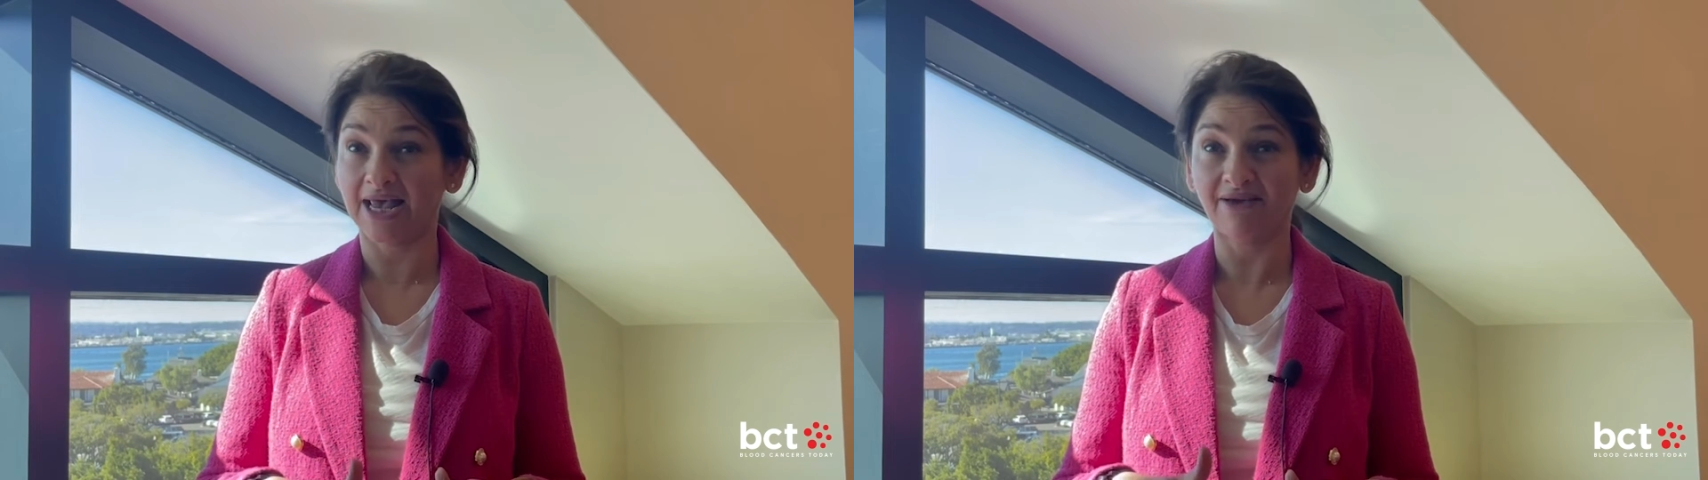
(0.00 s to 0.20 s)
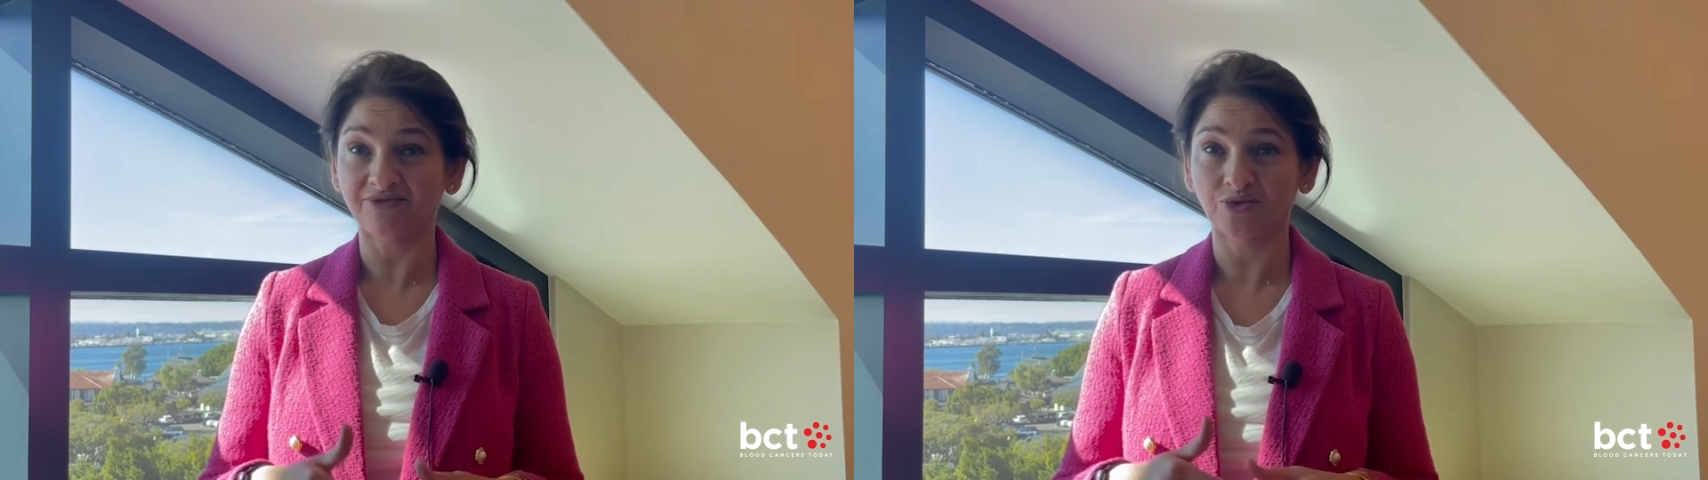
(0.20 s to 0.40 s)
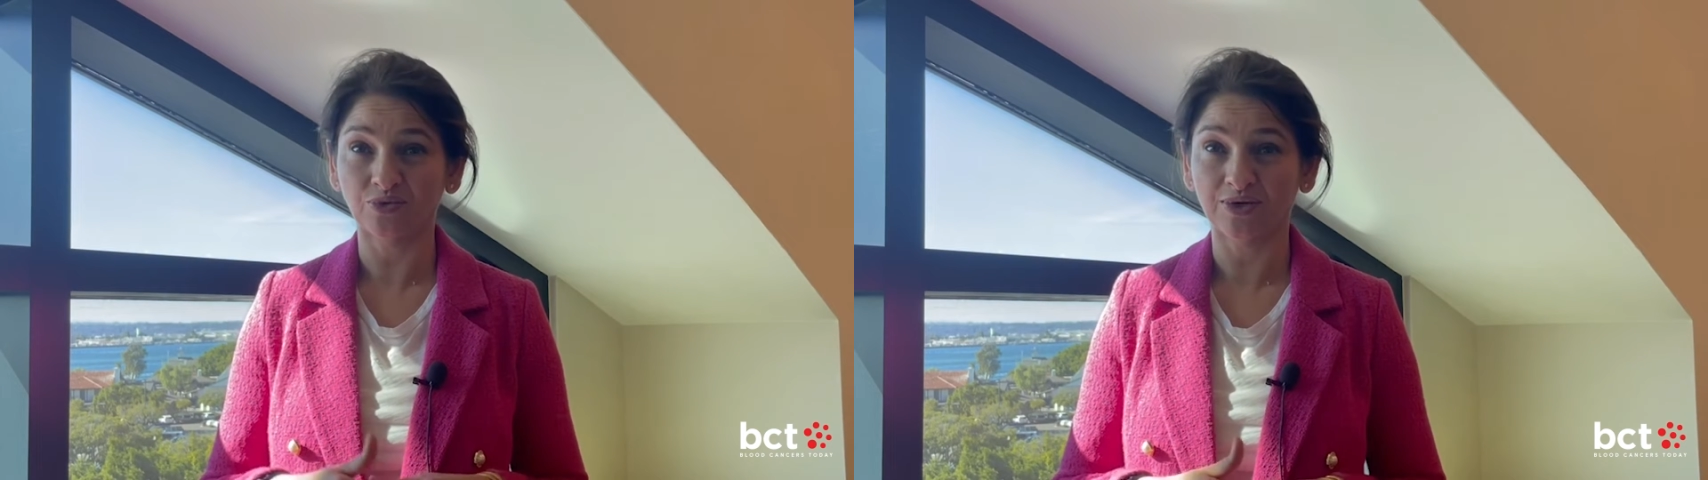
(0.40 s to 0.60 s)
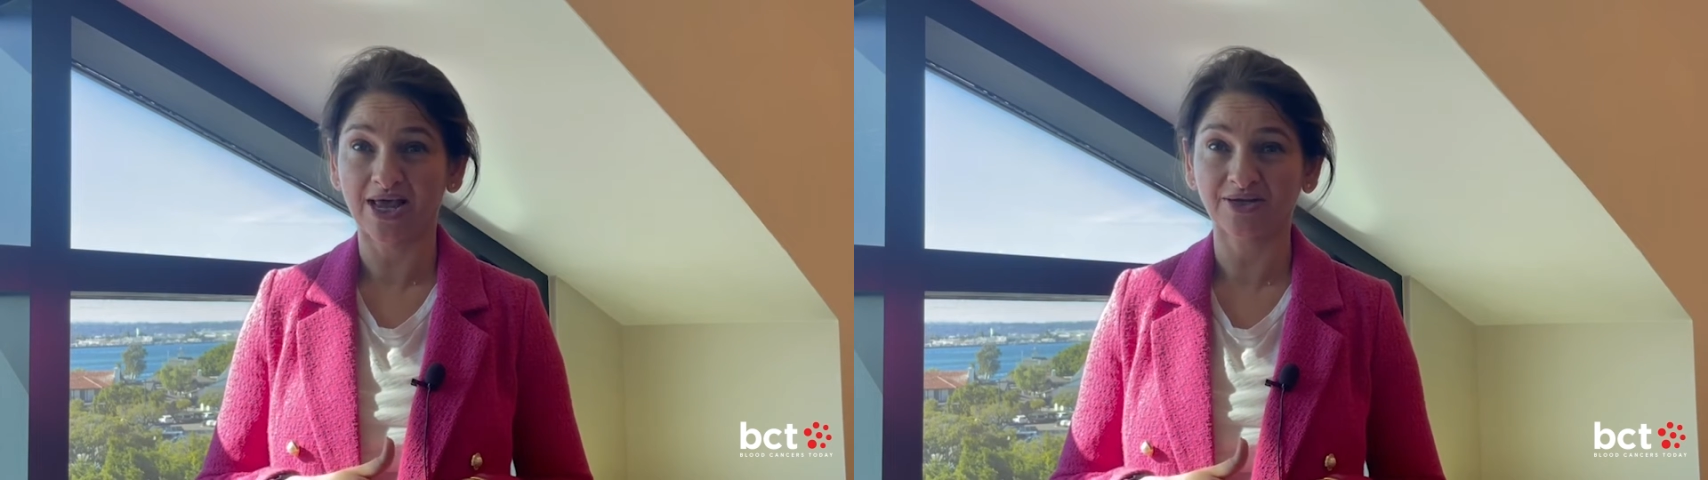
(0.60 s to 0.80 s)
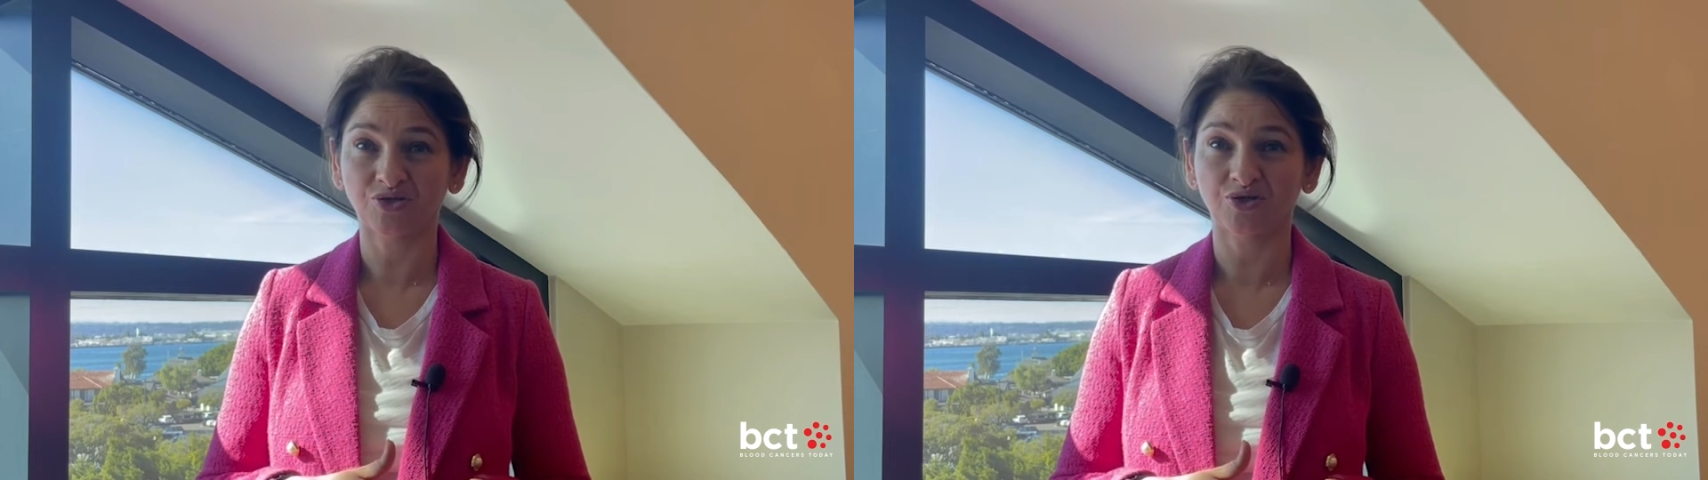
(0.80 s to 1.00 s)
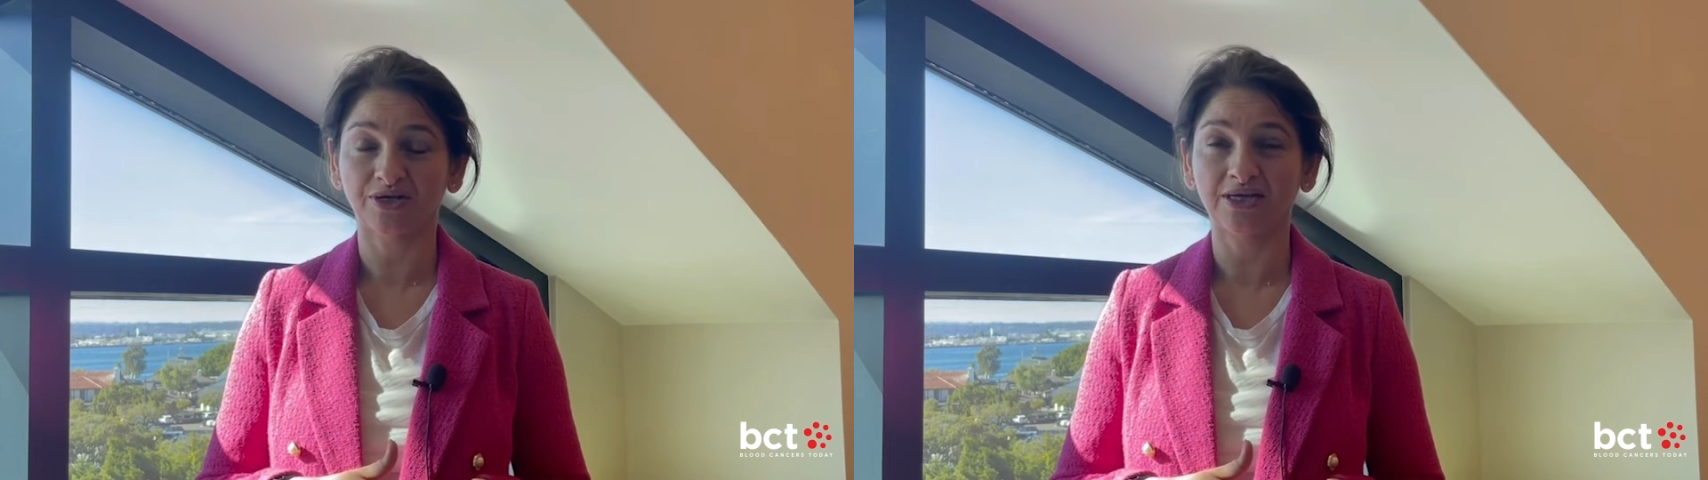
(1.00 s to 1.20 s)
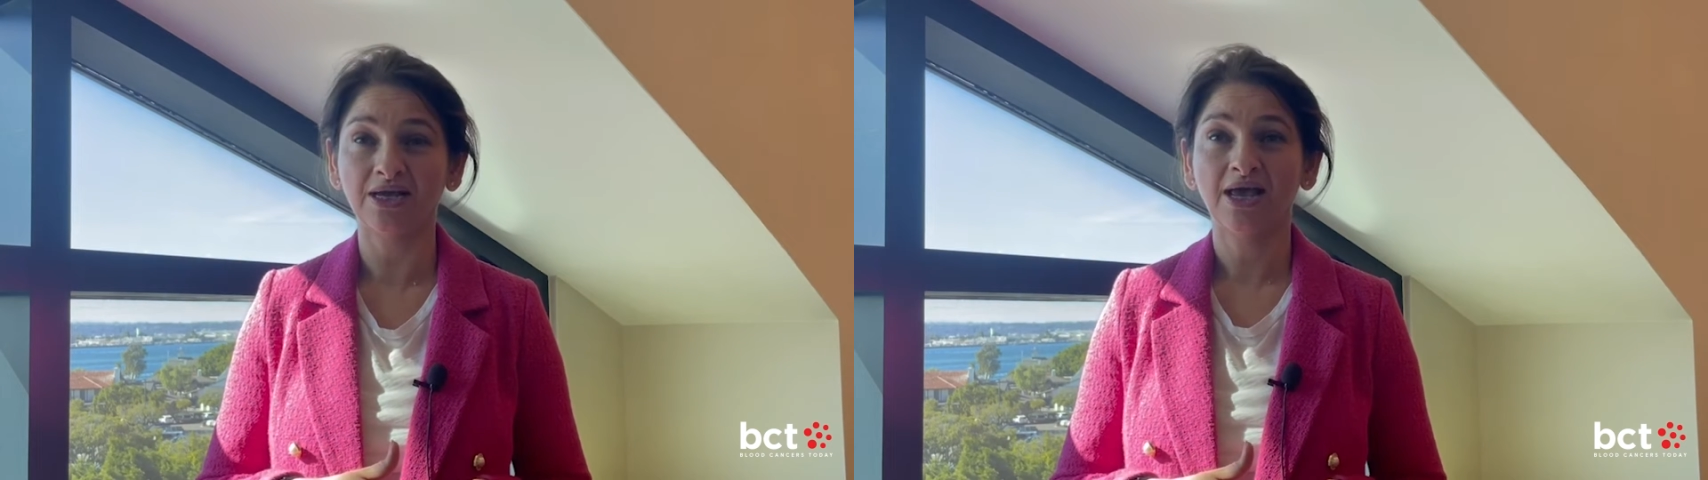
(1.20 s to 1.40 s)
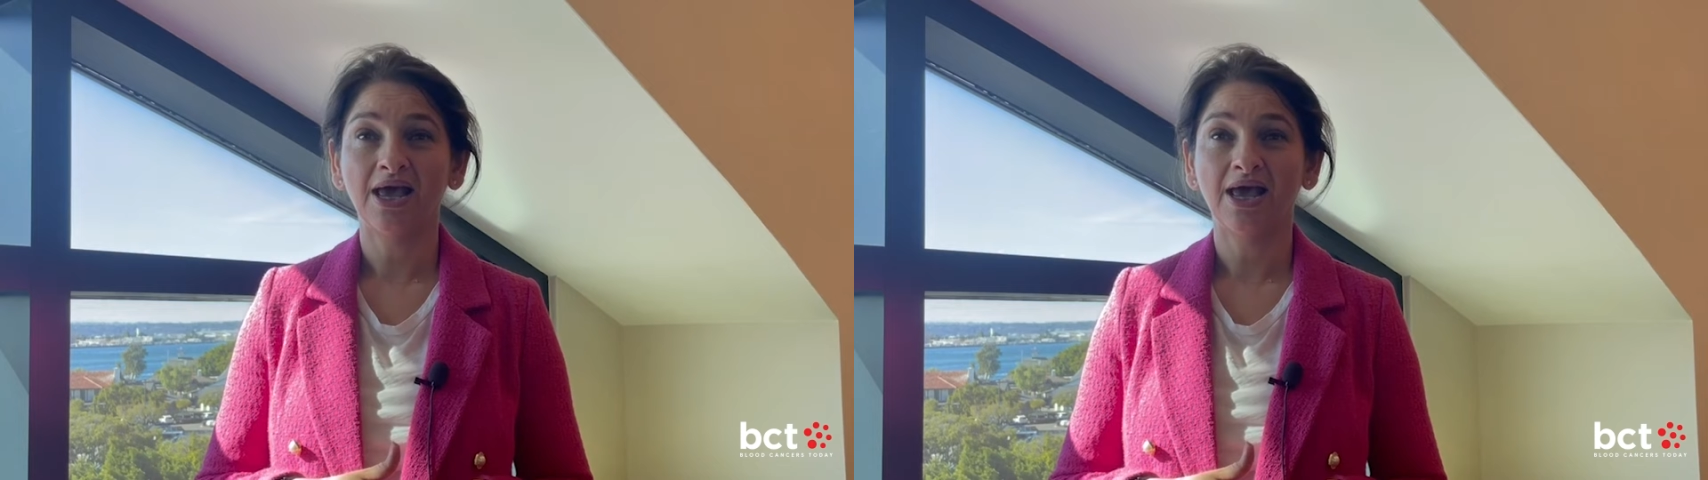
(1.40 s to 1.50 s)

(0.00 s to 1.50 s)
afternoon, actually.